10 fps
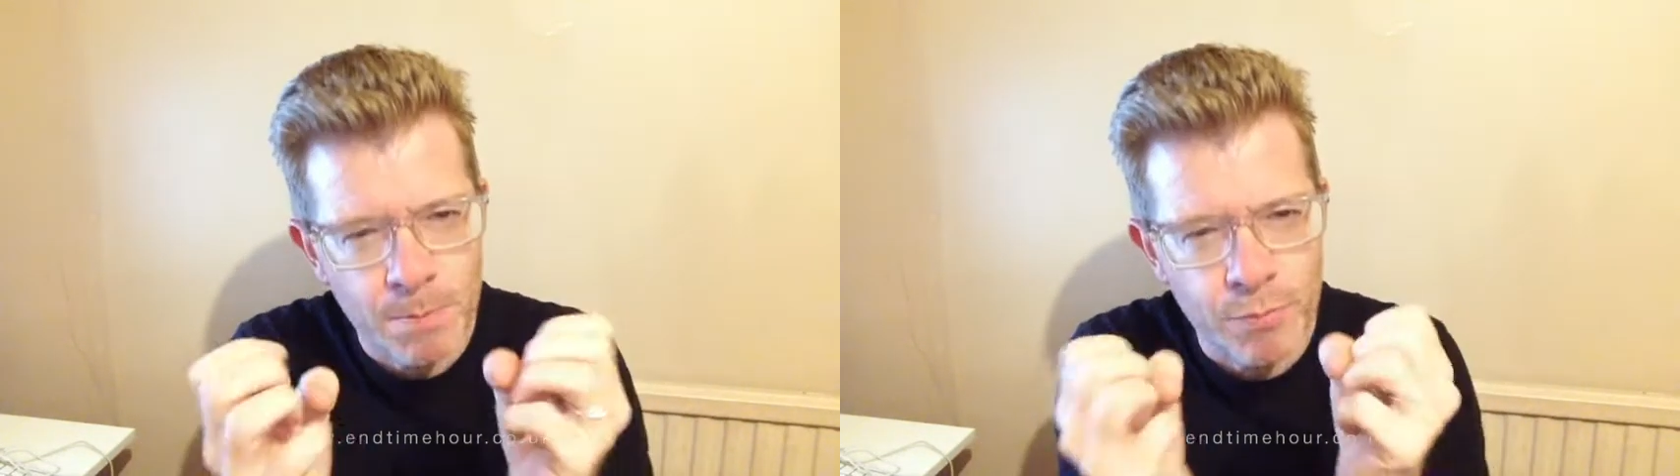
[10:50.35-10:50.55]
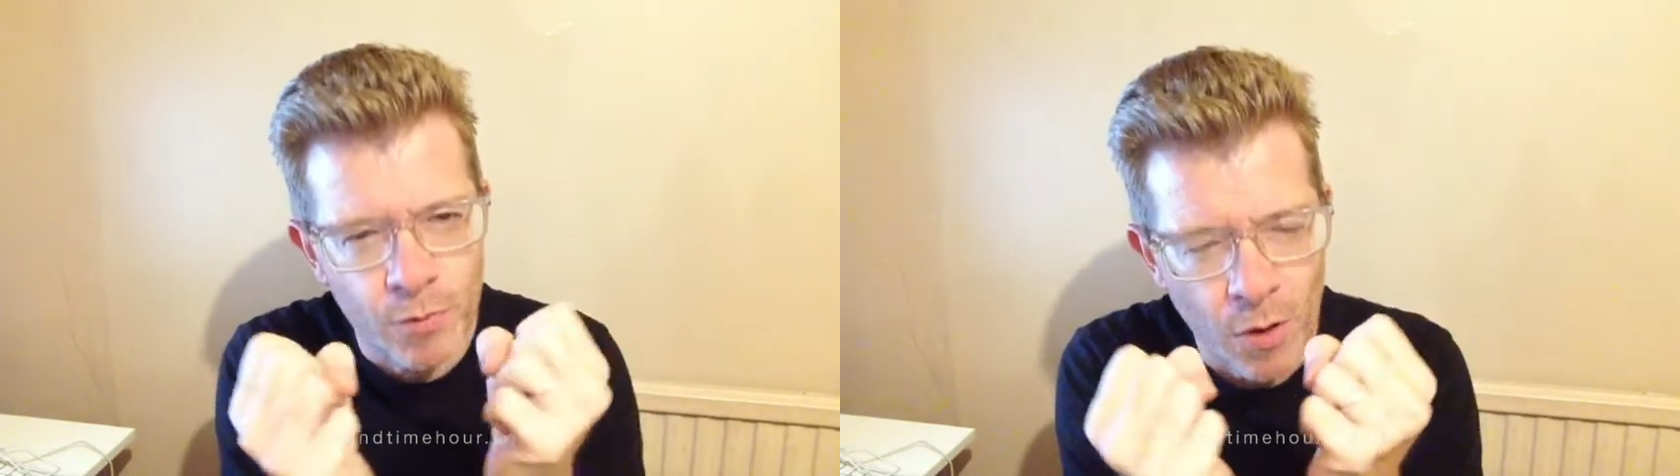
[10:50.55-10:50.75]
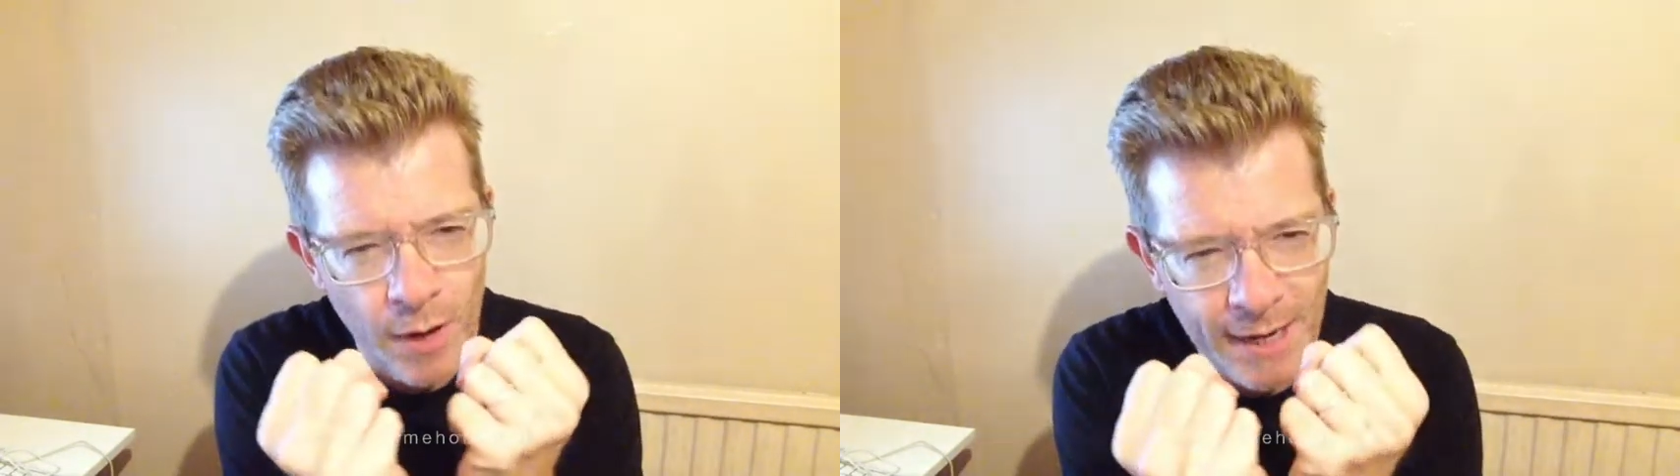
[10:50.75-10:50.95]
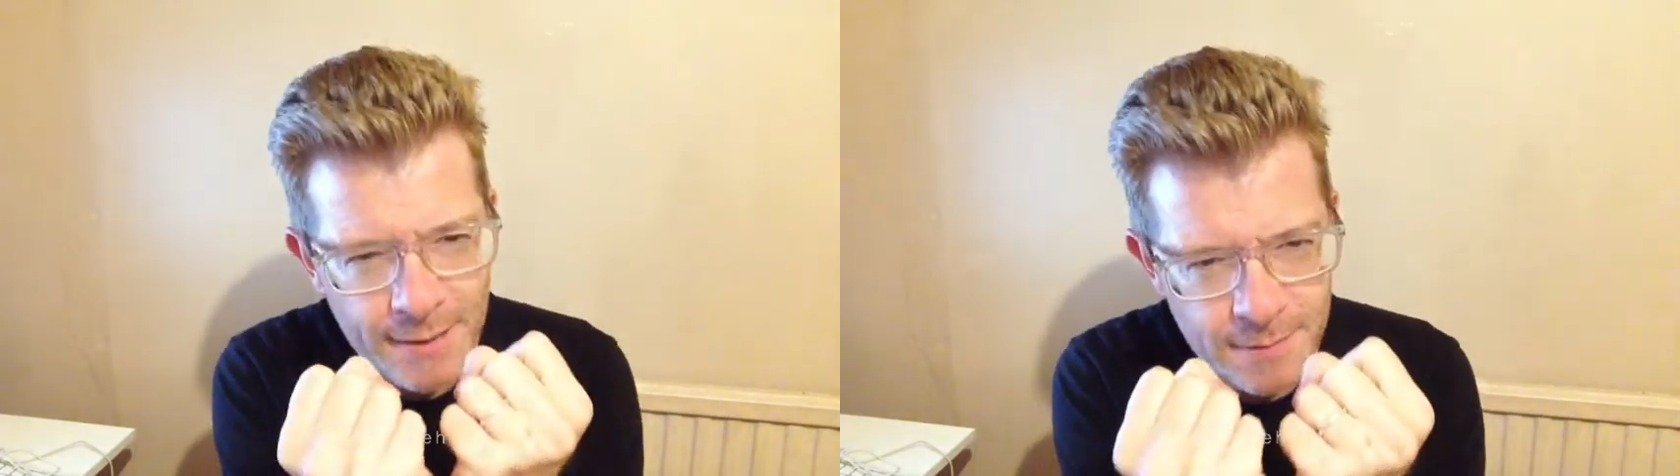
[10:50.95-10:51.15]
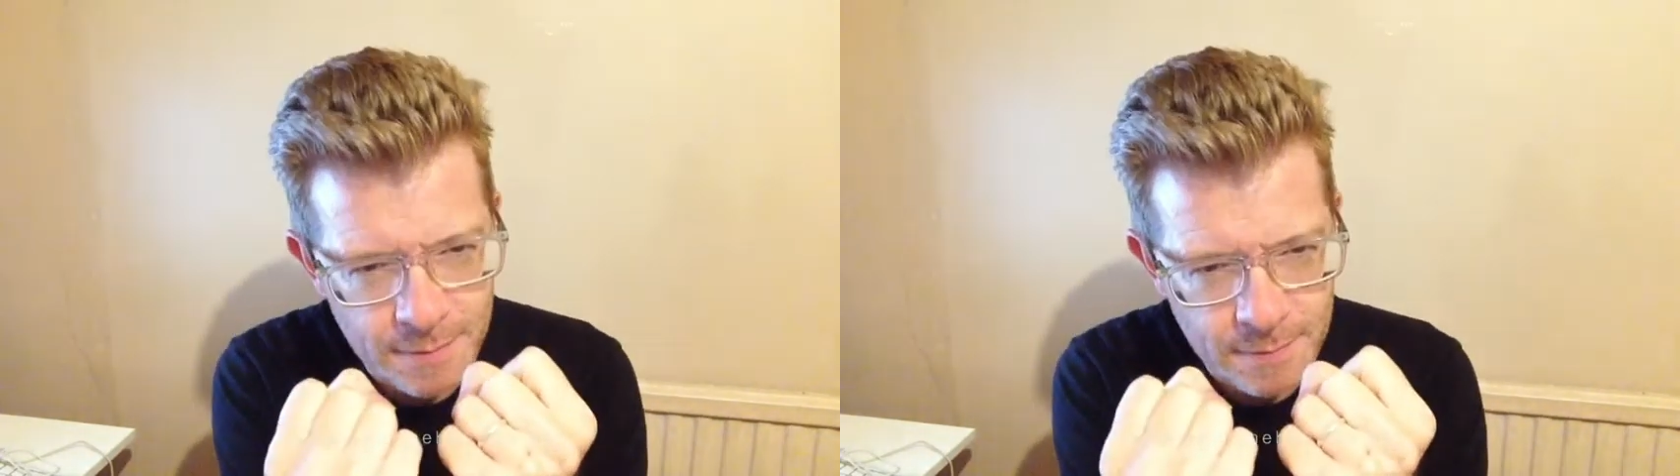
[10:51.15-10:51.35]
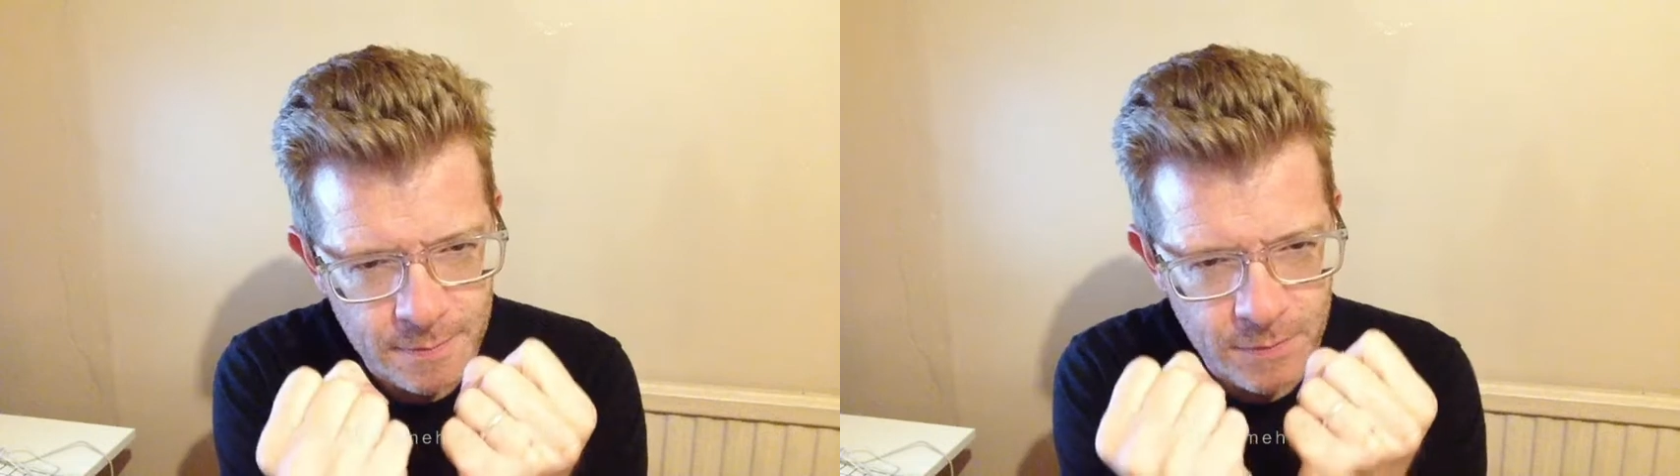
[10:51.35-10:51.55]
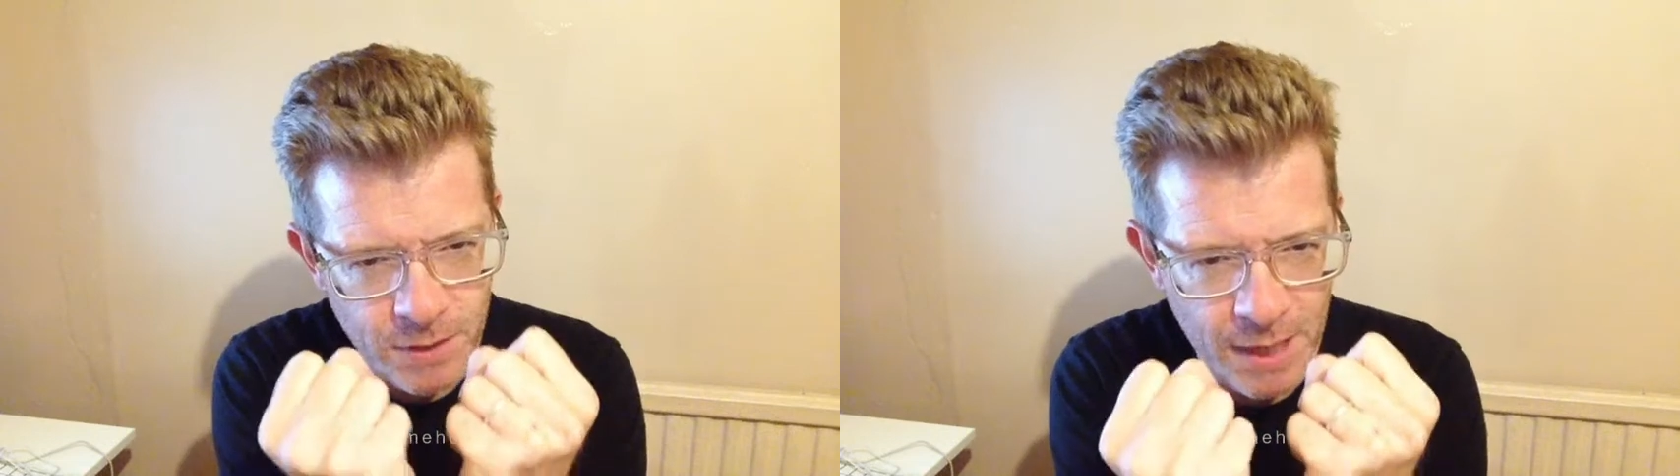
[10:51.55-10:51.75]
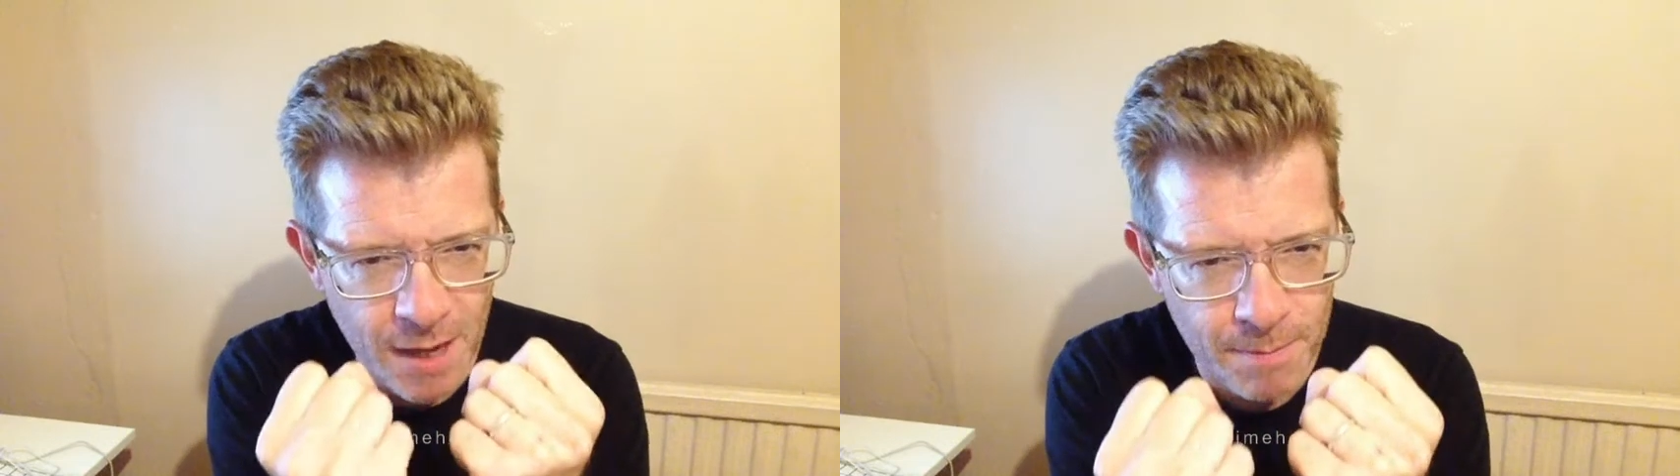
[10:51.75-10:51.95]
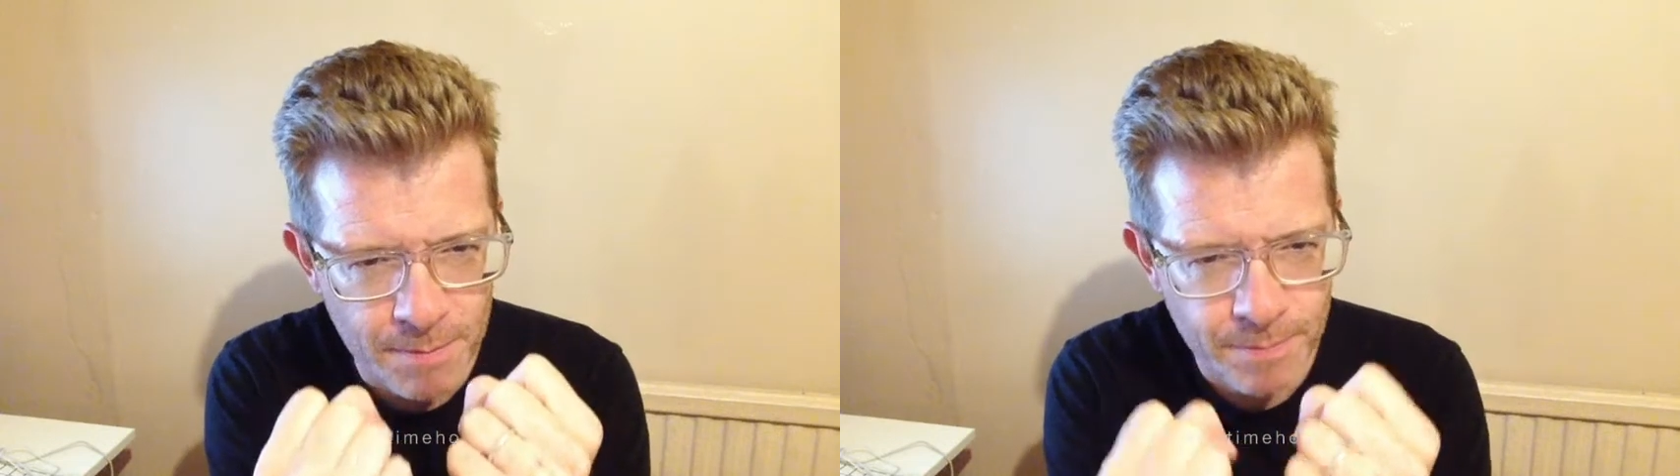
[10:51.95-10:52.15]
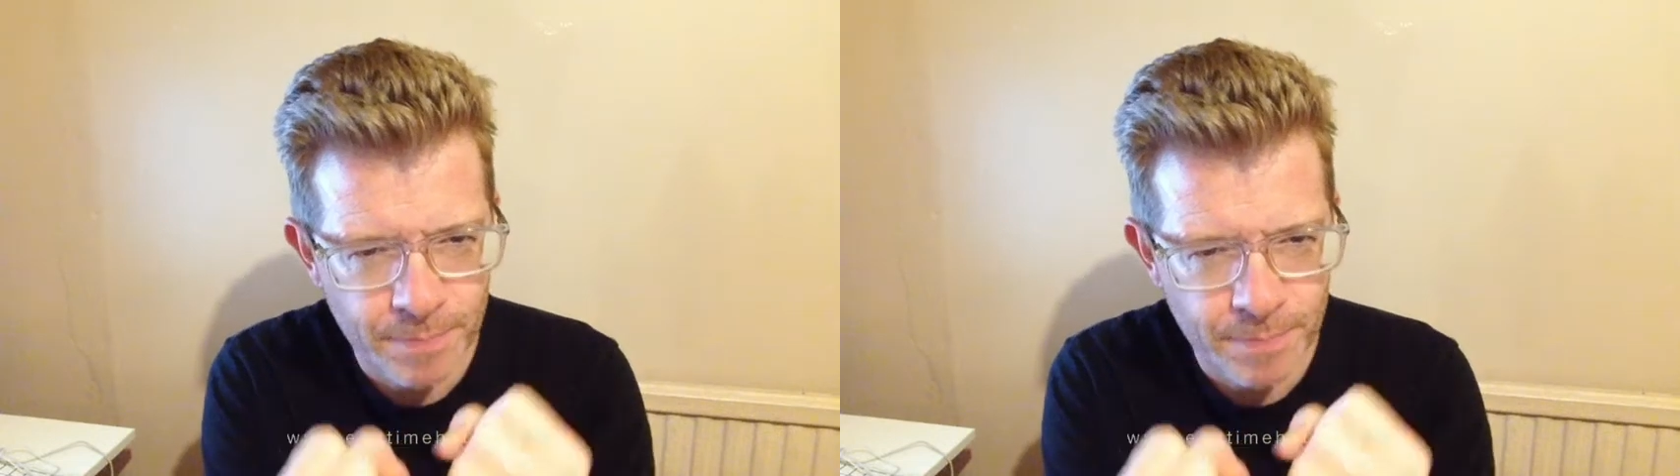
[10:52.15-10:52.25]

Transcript: Bride say, "Come."